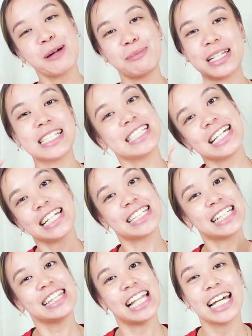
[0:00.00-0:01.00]
please hit
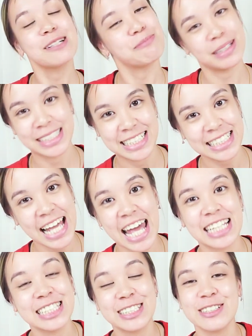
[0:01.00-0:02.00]
the like button
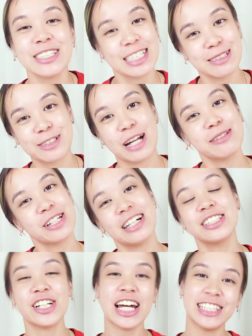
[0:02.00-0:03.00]
and do subscribe to
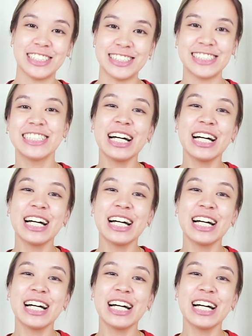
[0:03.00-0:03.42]
our channel.